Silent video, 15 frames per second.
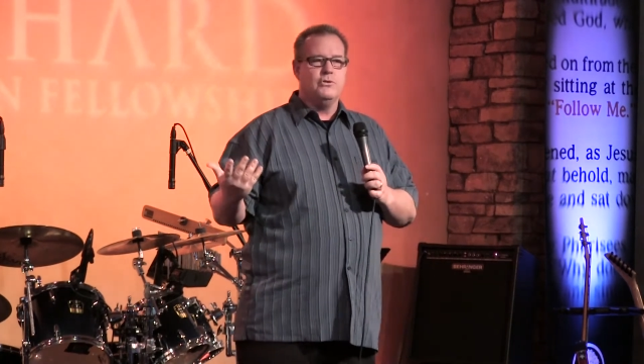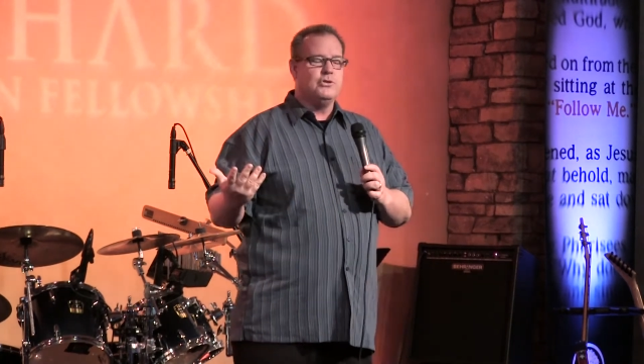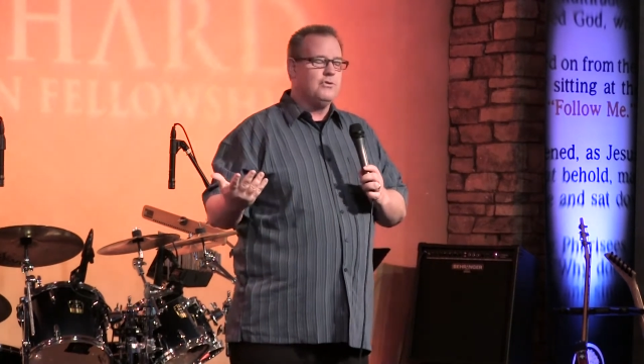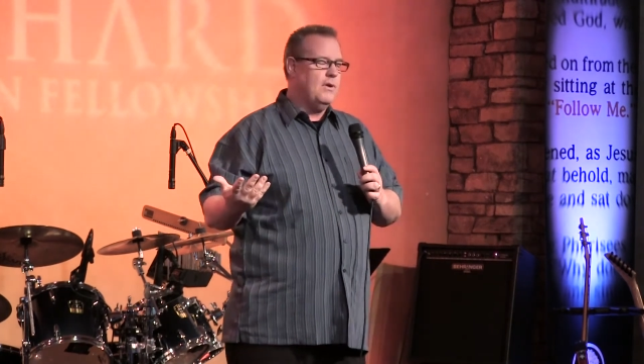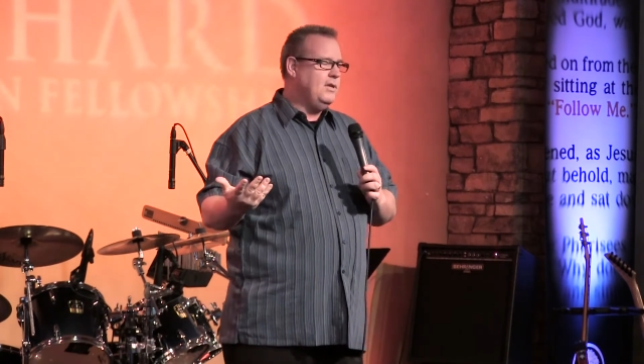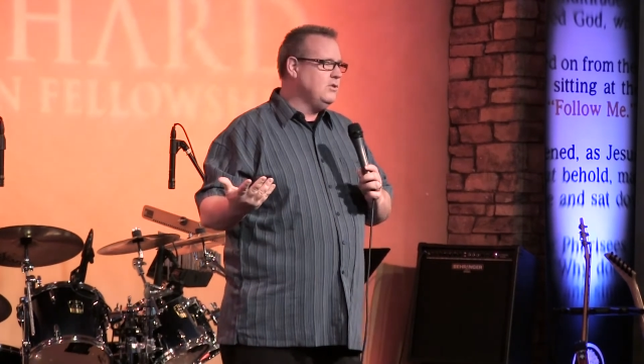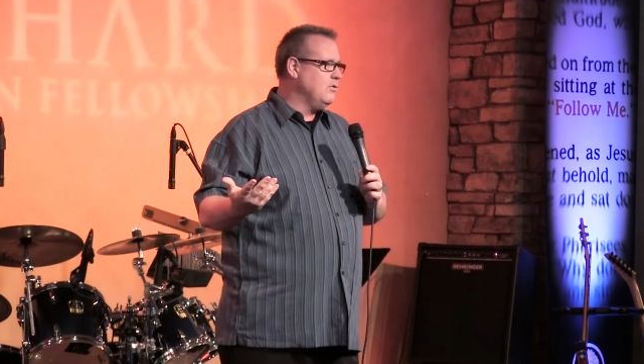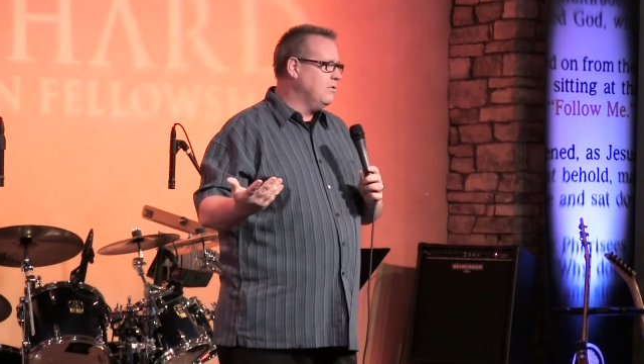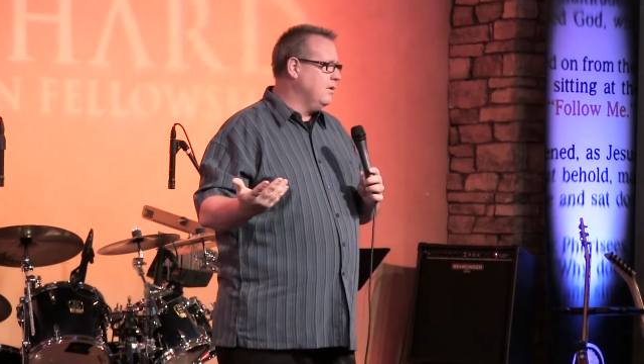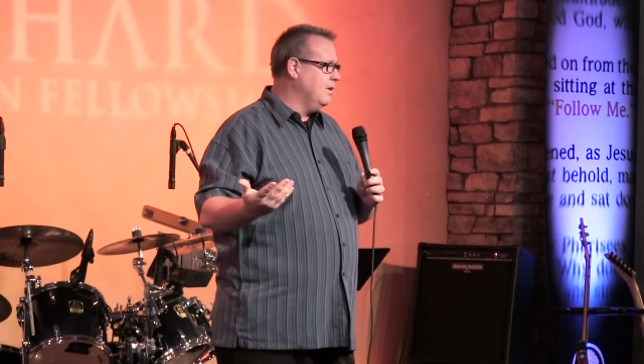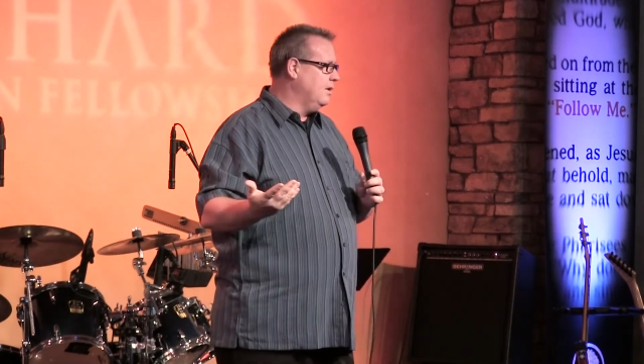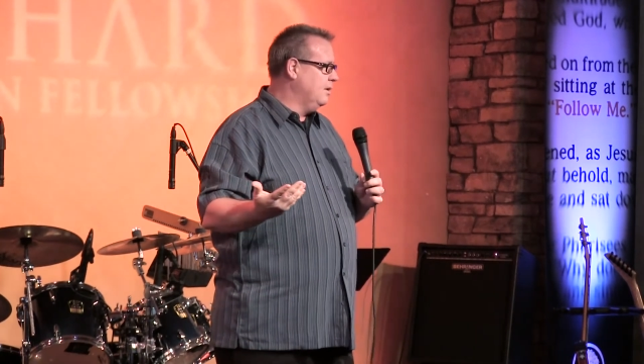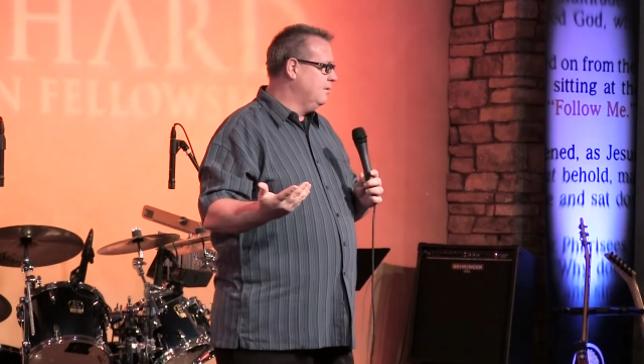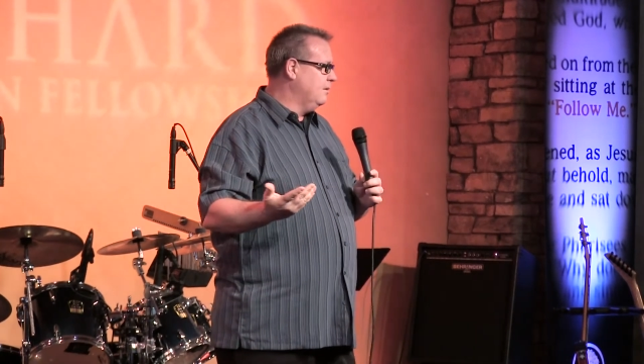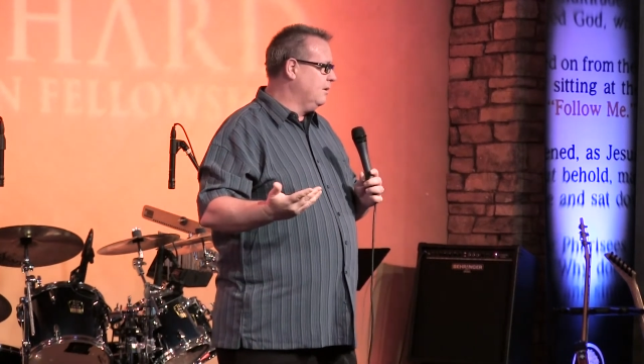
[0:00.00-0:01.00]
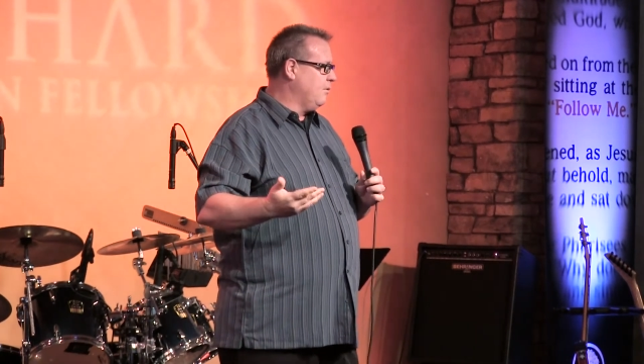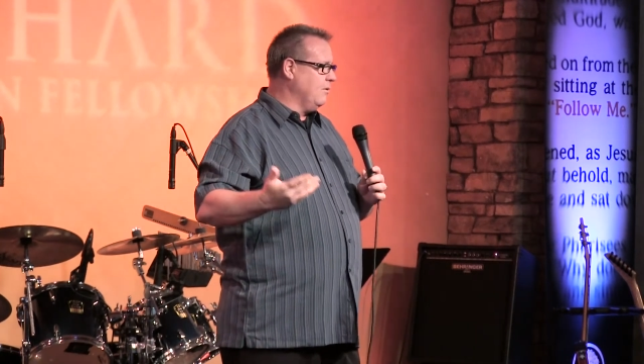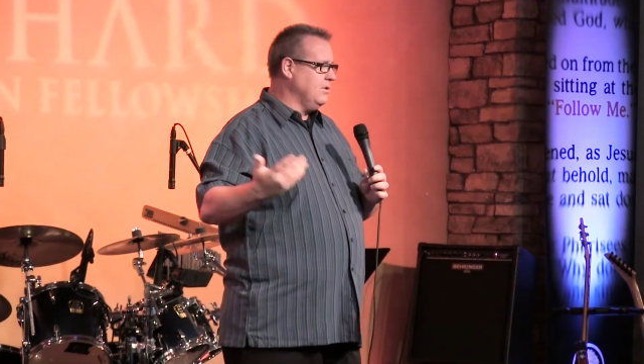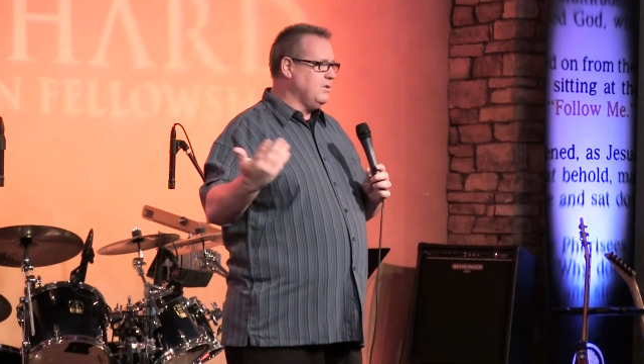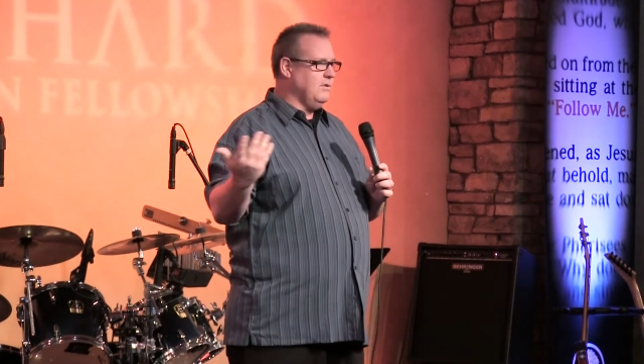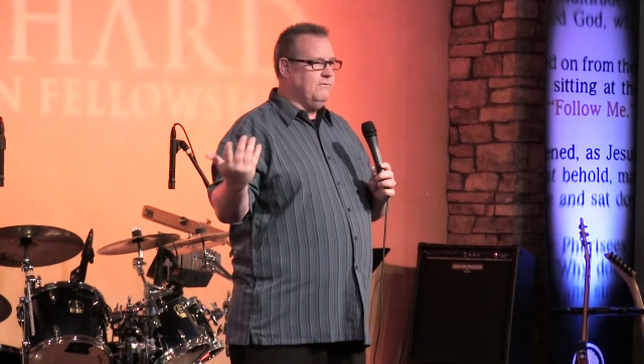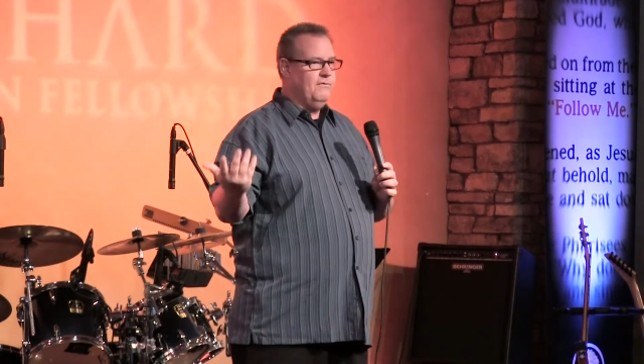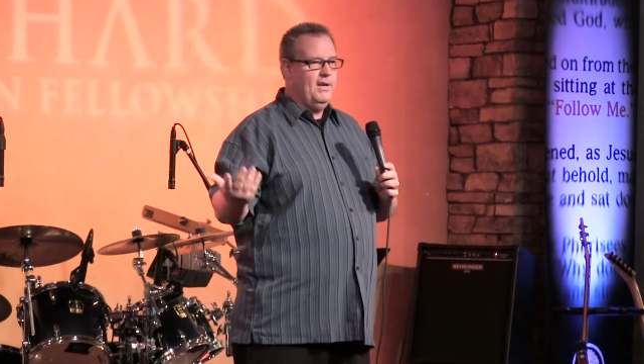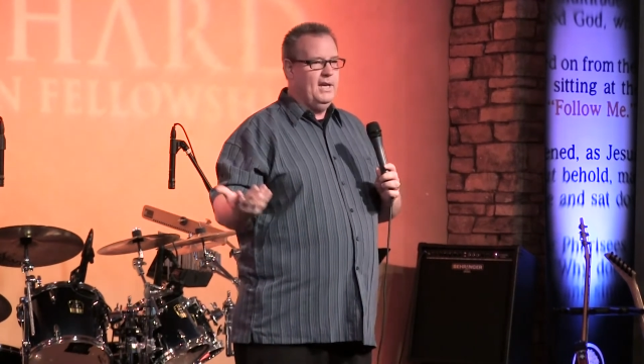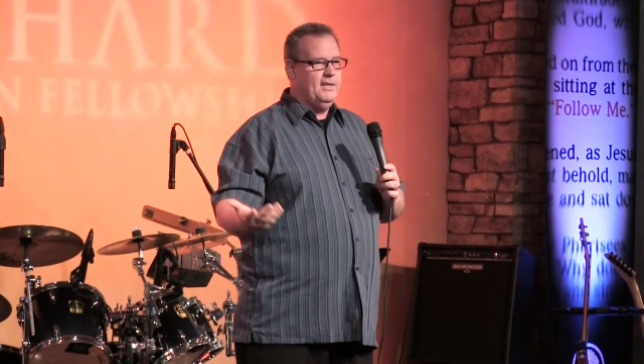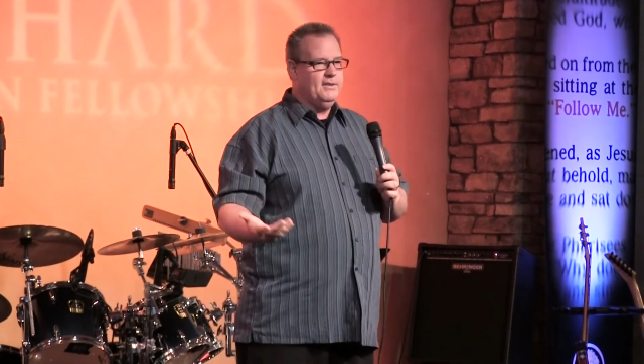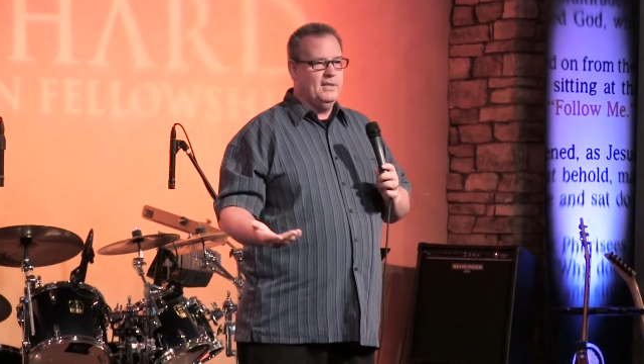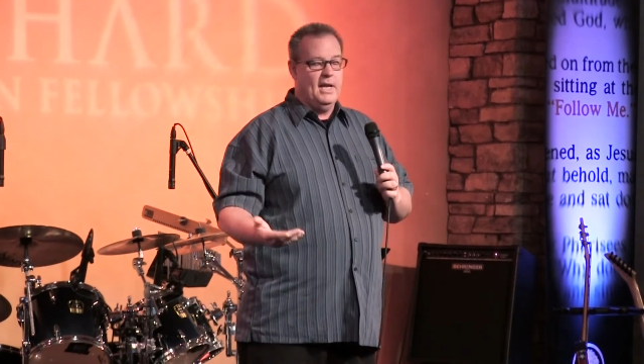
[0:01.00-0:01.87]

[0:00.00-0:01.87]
stranger to the Christian faith,